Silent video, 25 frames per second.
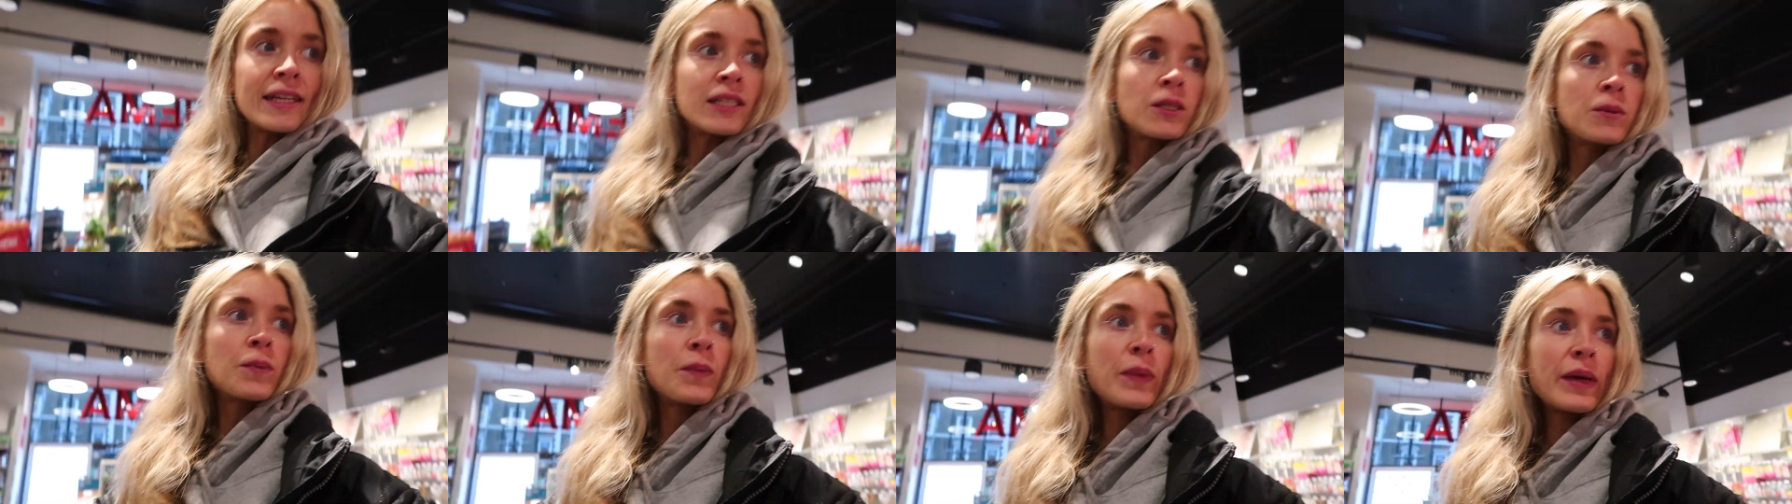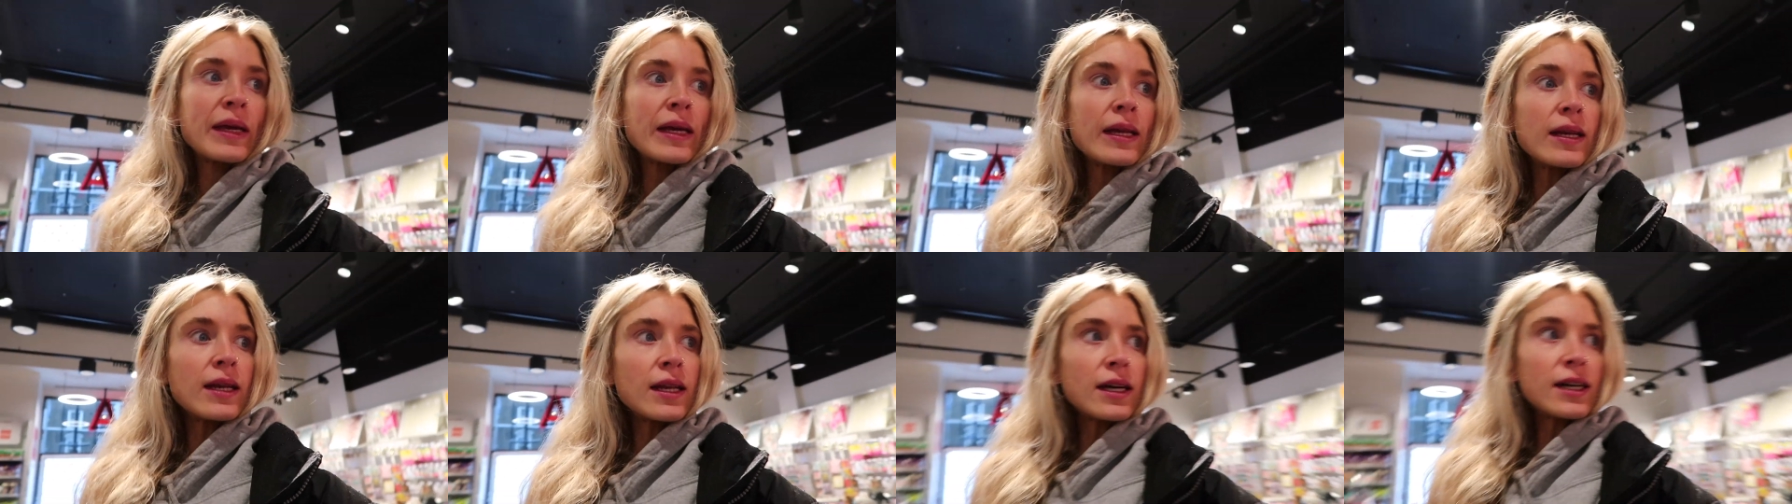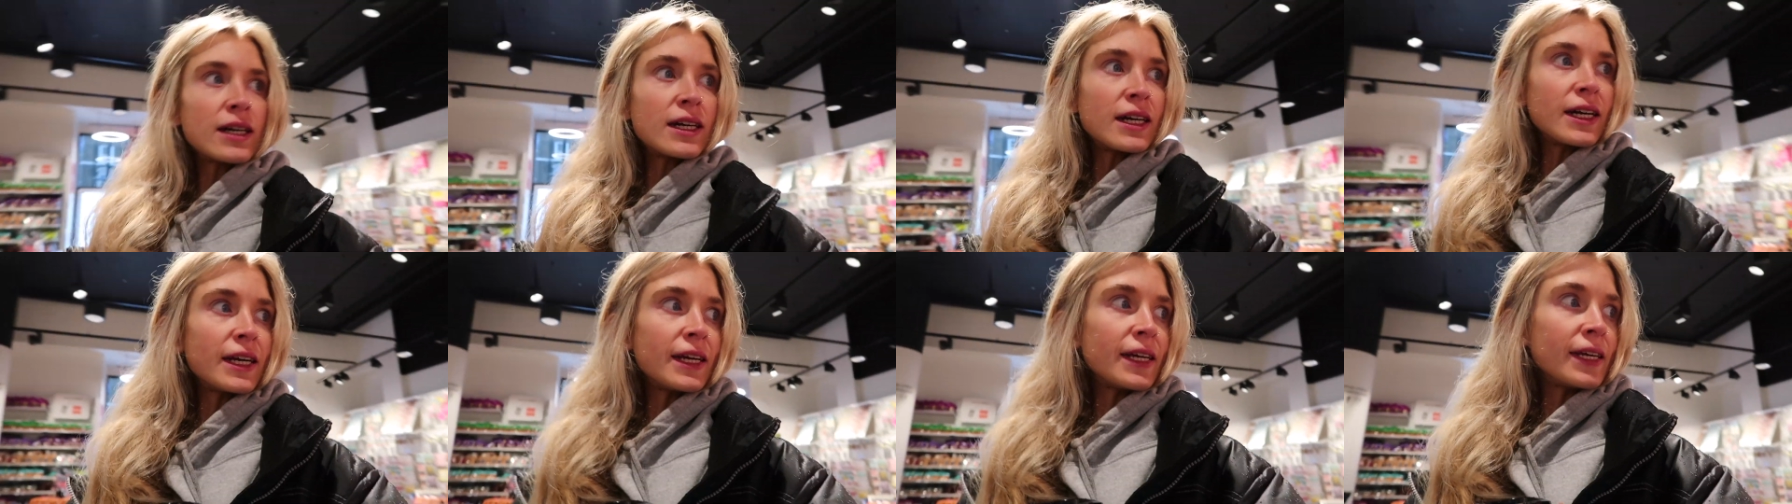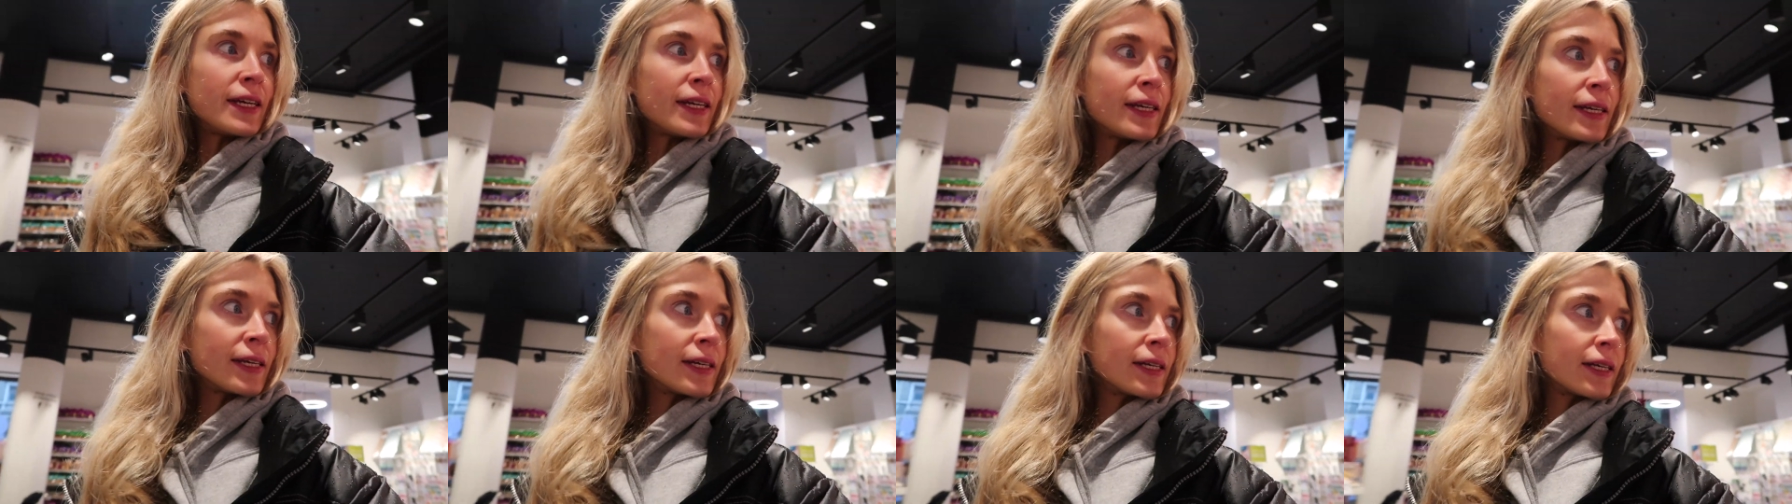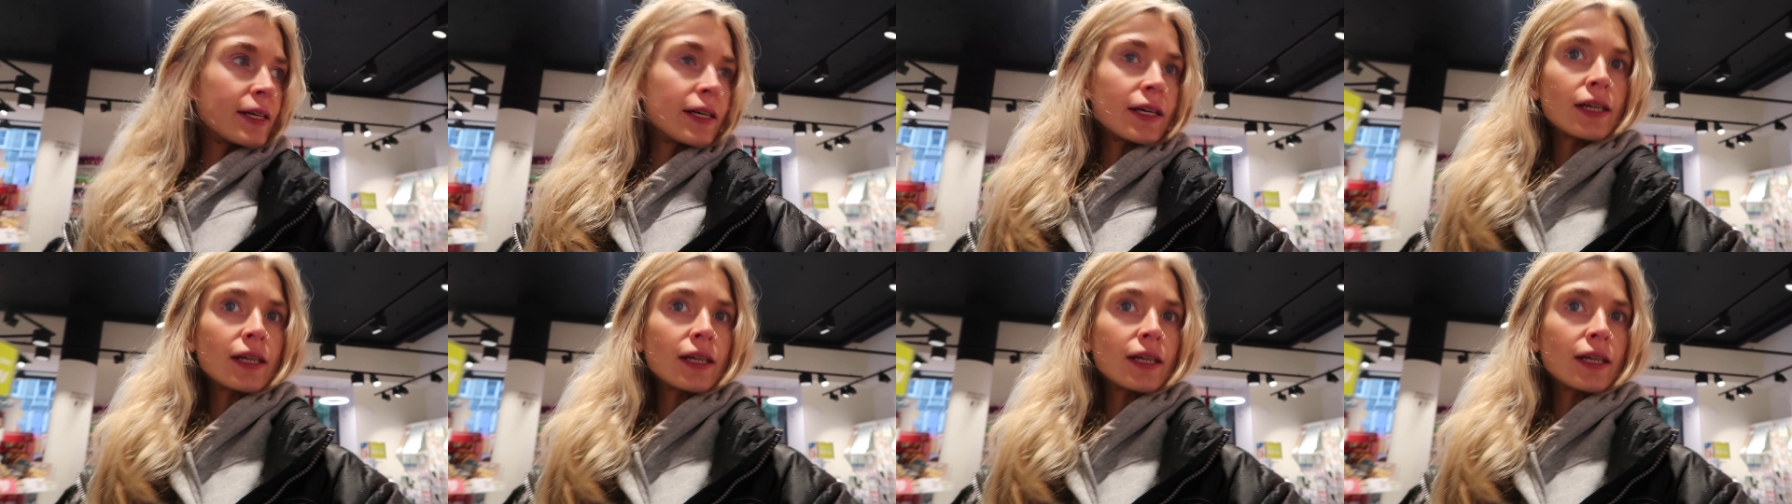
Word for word: it's a bit like